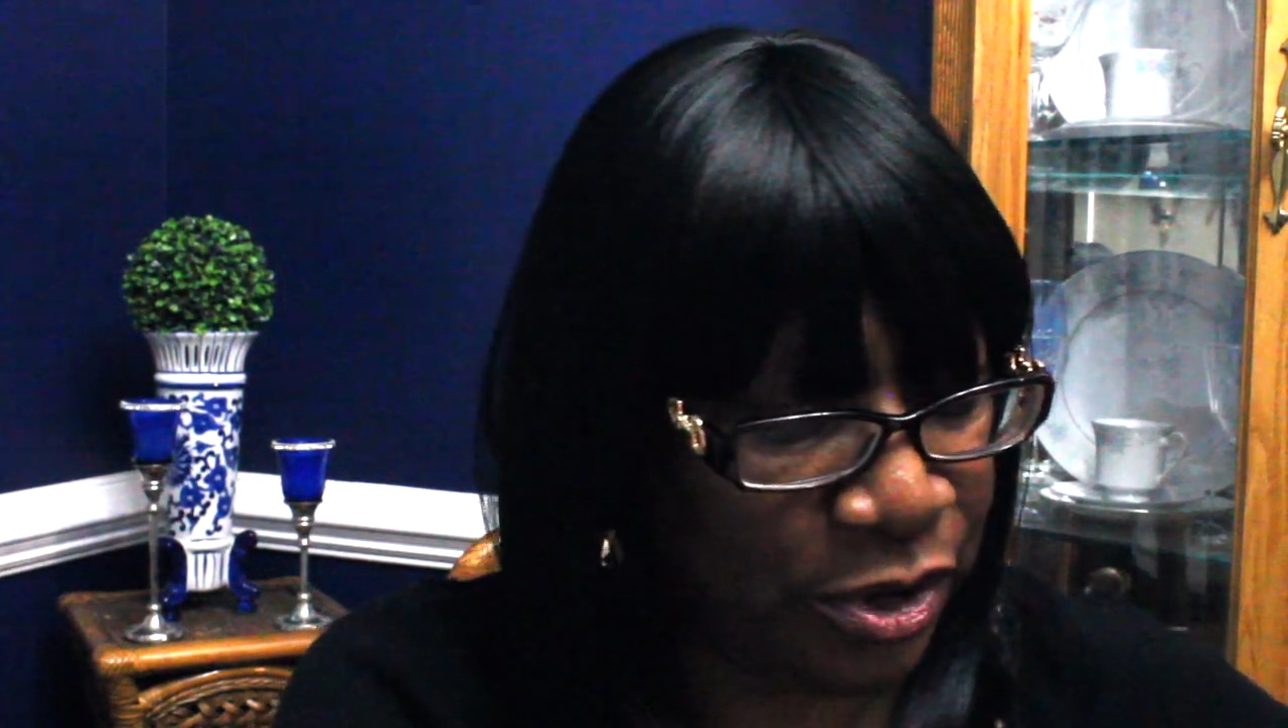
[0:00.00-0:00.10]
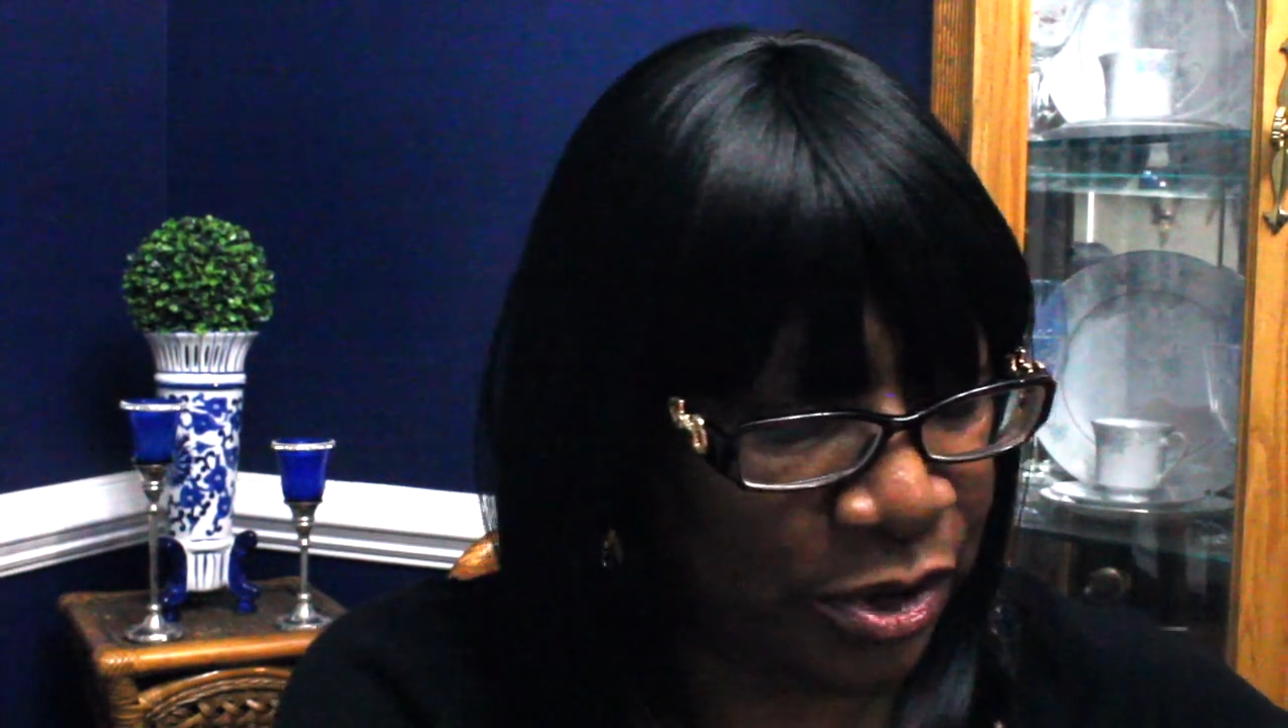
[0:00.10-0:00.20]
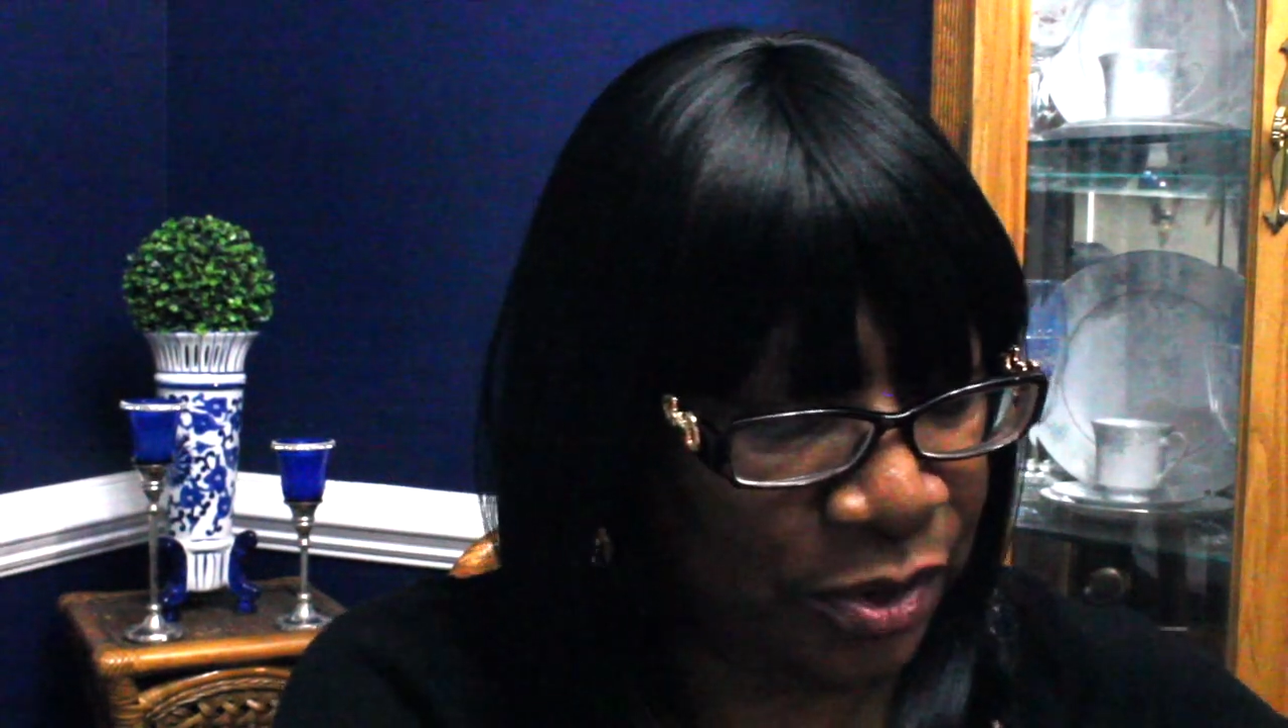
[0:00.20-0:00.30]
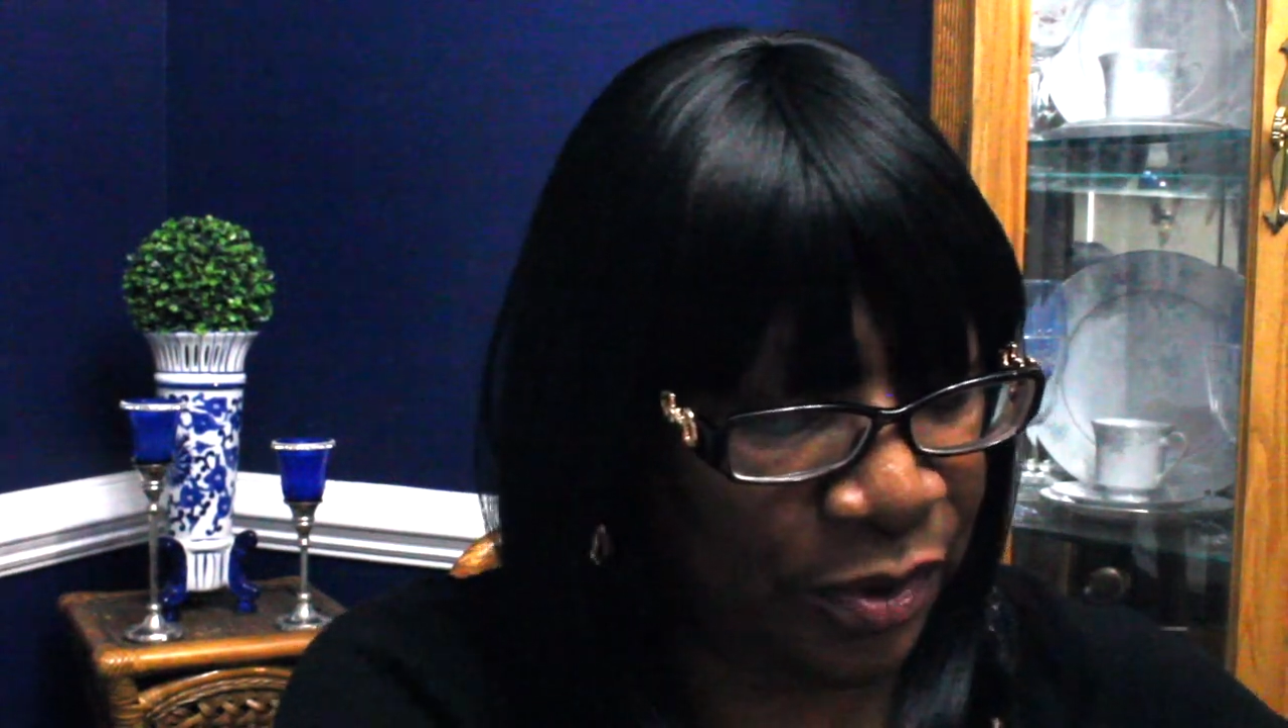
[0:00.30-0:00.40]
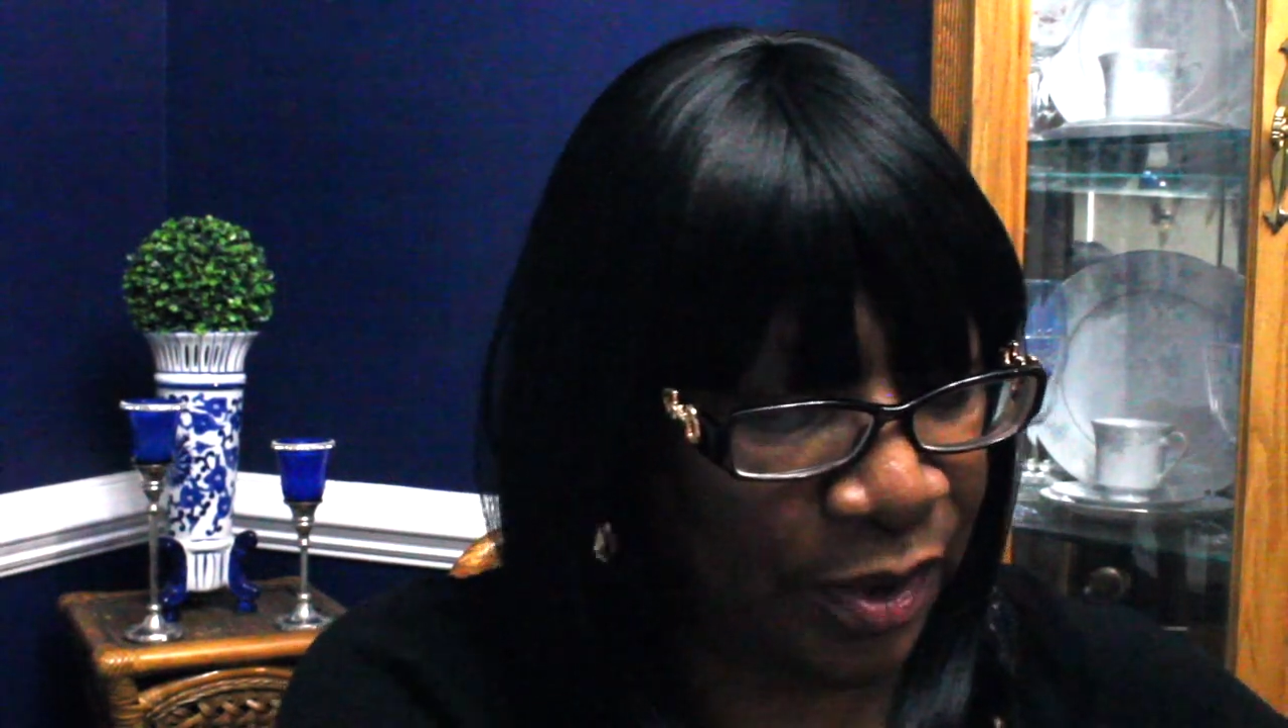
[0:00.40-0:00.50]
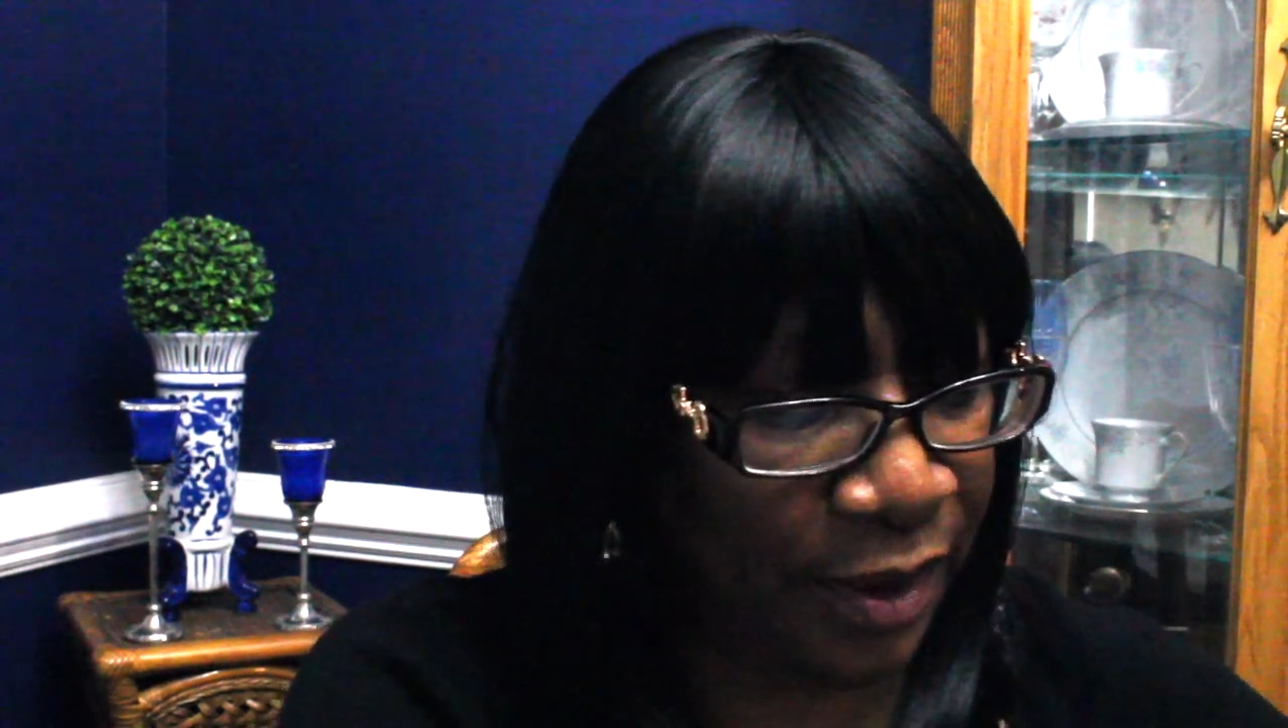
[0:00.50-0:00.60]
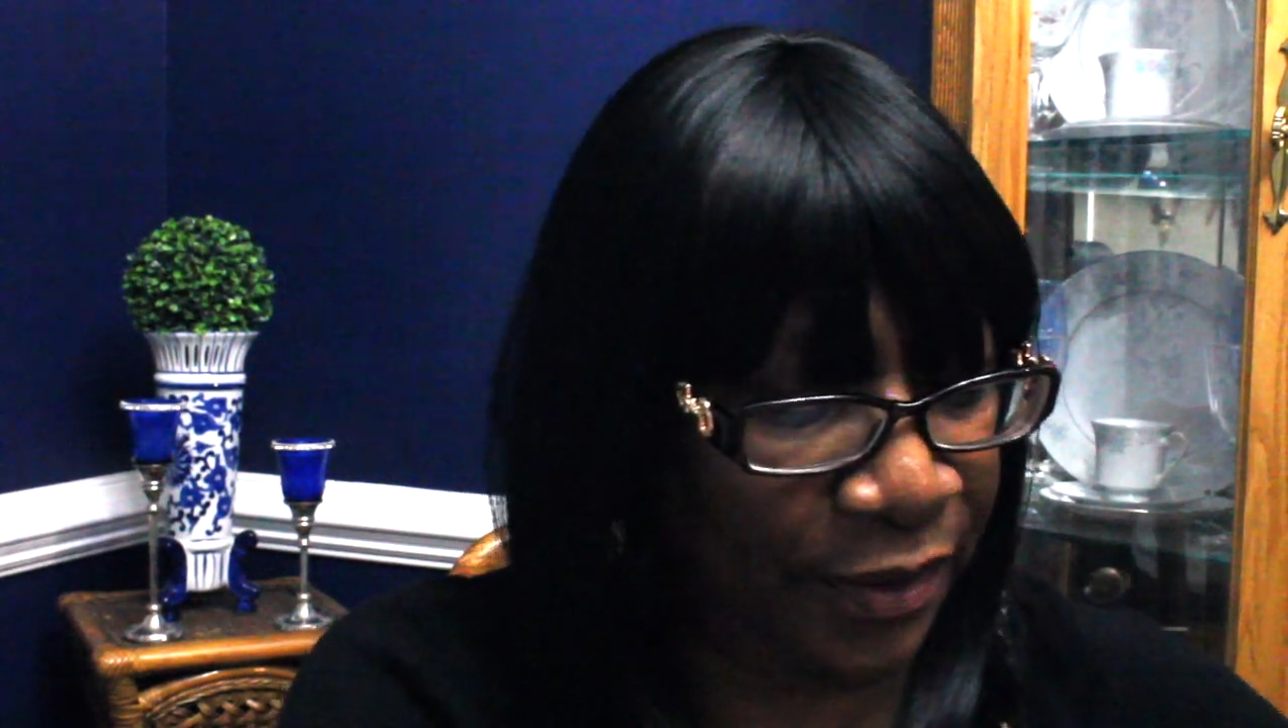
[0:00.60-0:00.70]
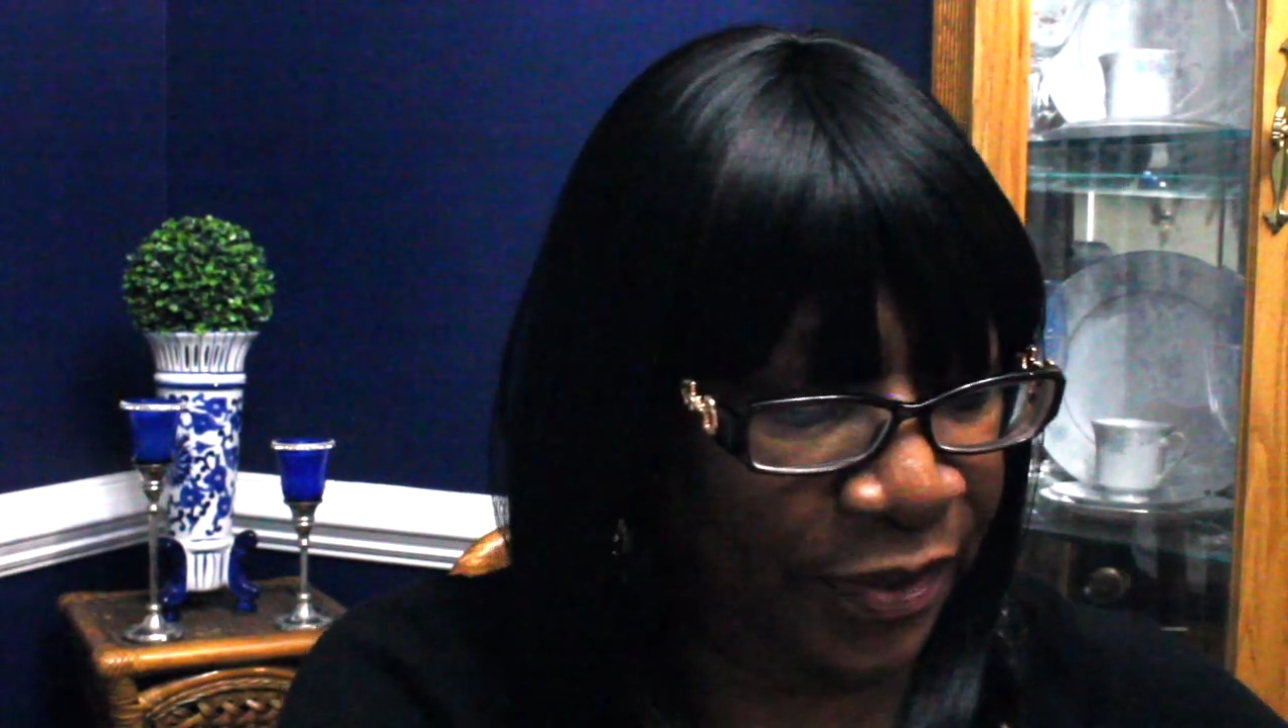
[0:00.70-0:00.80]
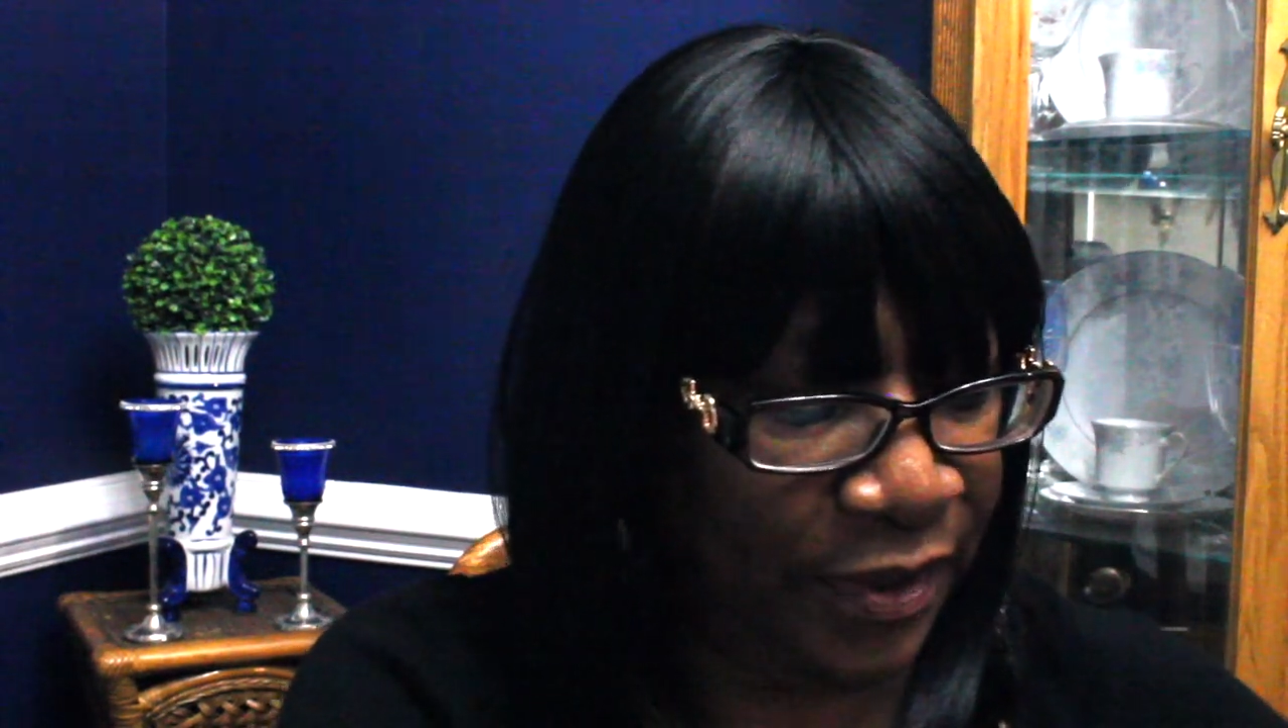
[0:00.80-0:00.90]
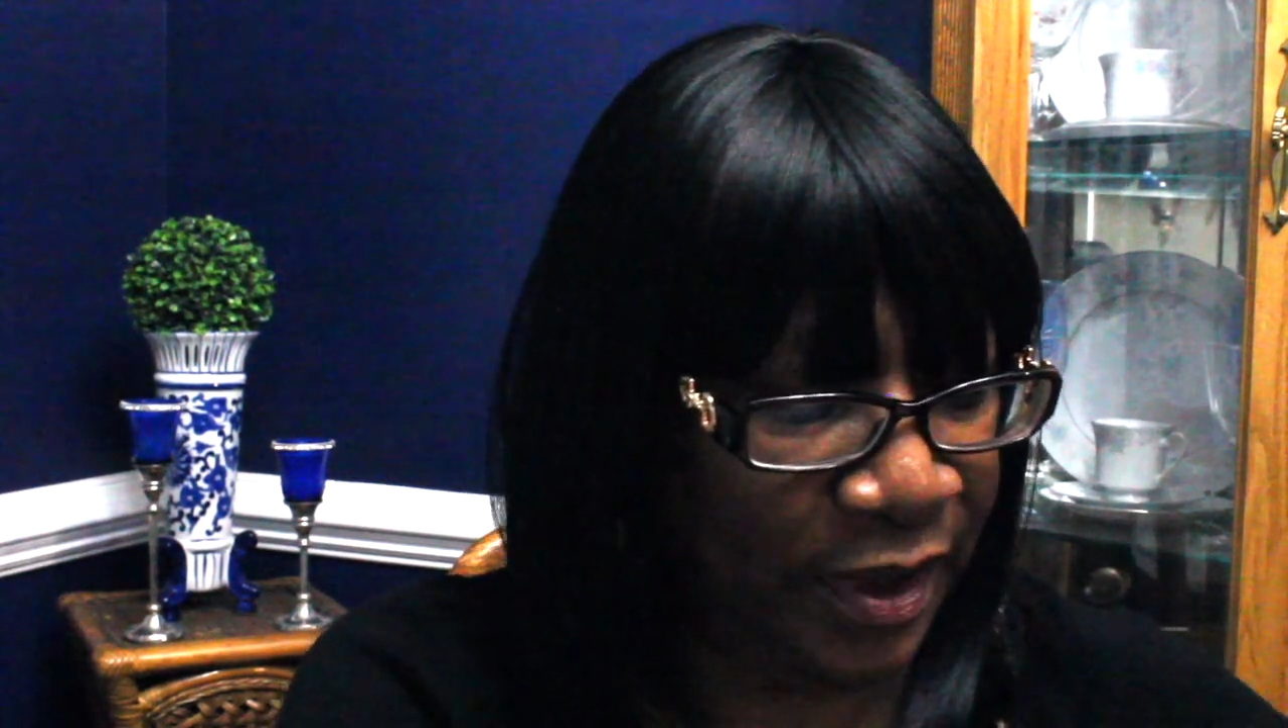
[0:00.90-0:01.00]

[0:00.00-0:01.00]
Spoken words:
2 of